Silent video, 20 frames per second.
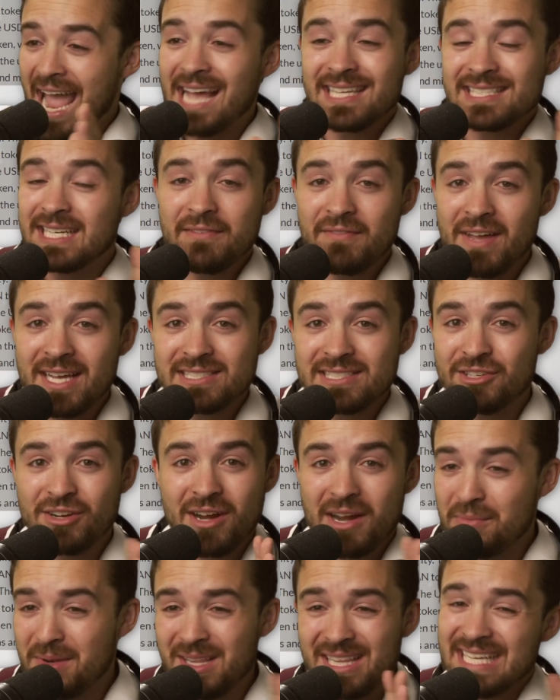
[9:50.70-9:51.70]
As an
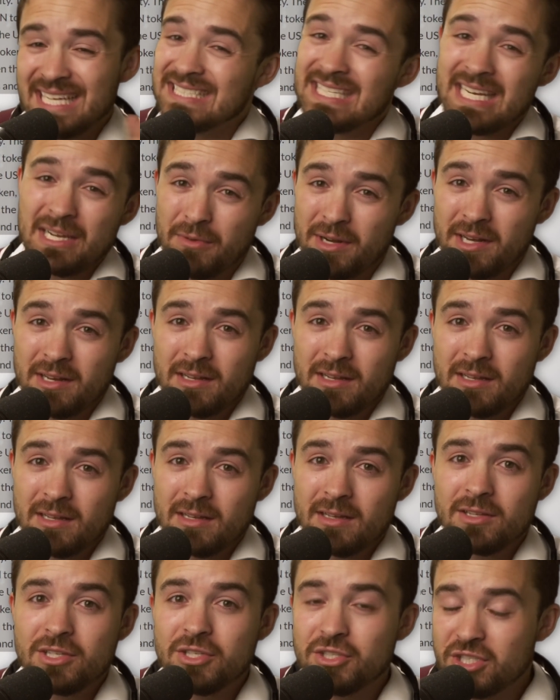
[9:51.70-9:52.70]
investor, really as anyone,
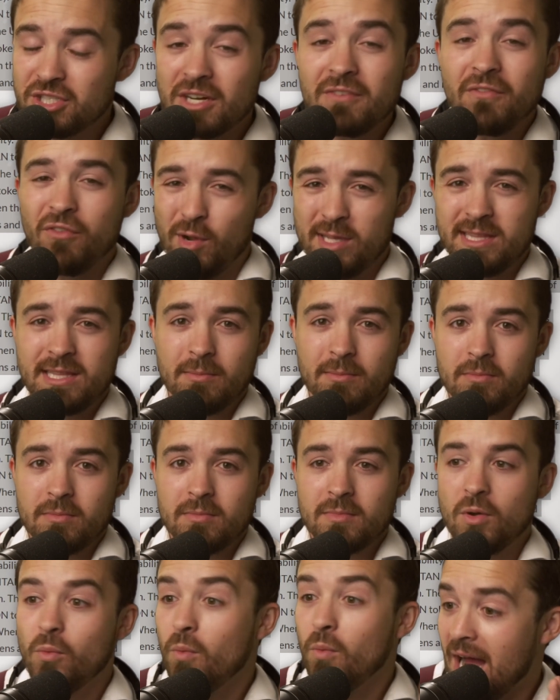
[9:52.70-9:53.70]
you should avoid them.
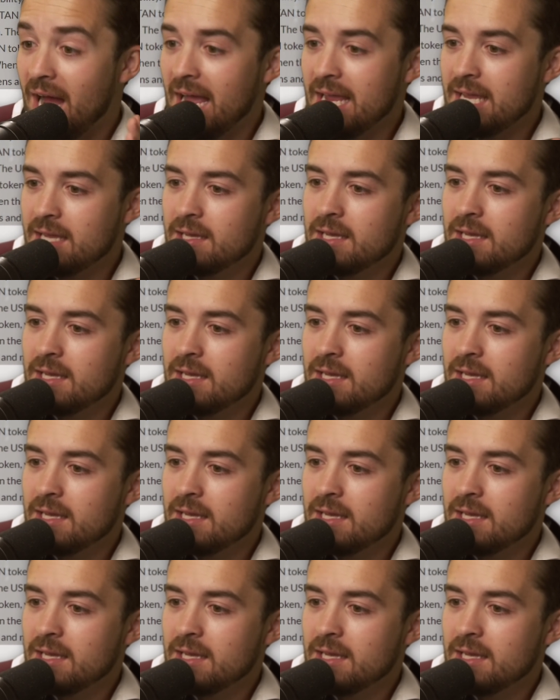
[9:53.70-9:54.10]
Why?